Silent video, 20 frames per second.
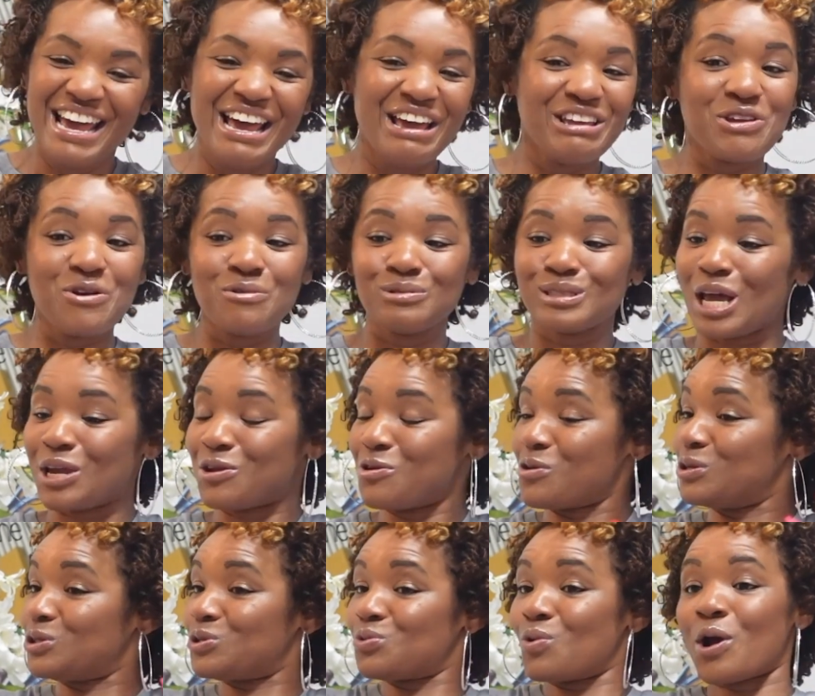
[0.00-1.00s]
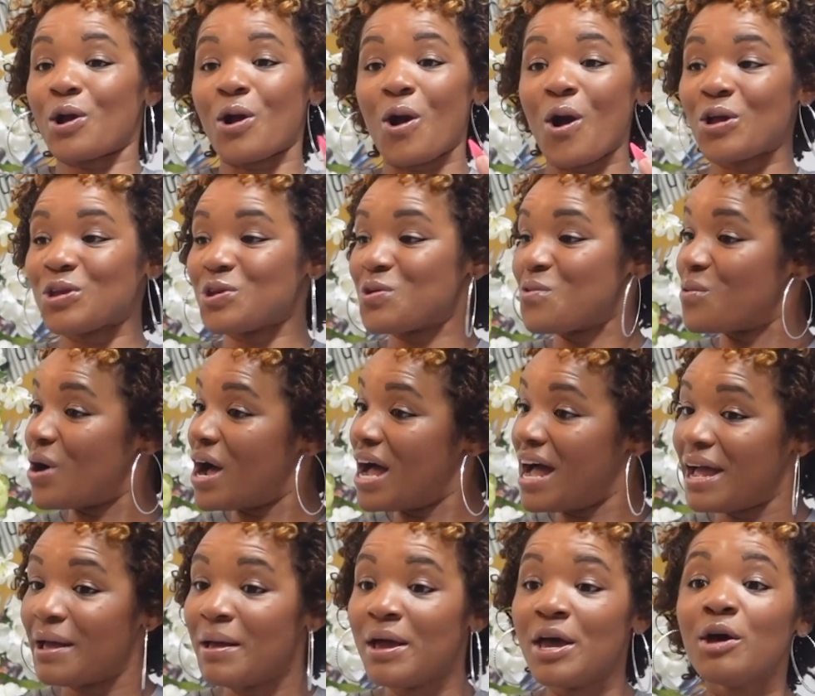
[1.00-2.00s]
You was like, you can twerk all you
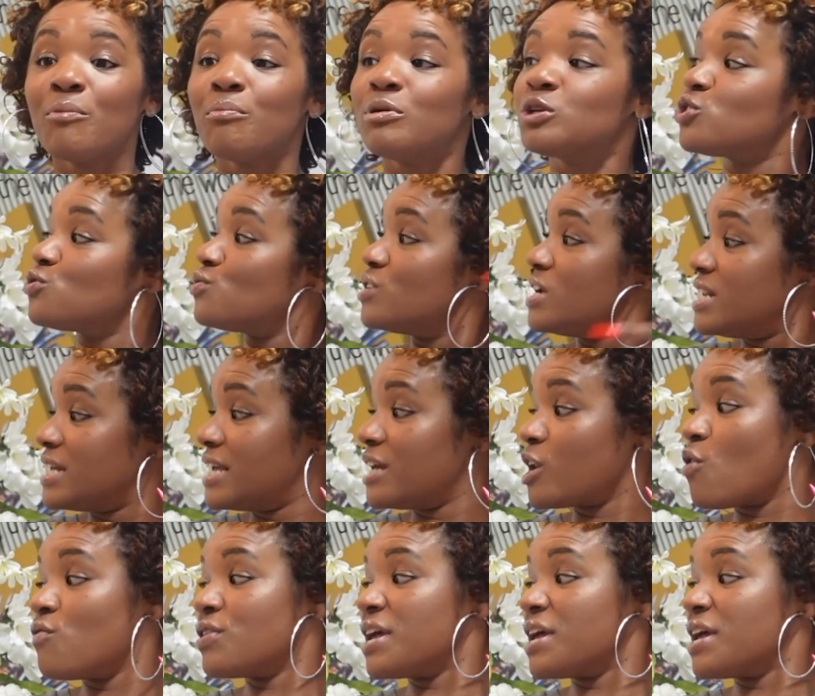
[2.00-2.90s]
want, but you need to get over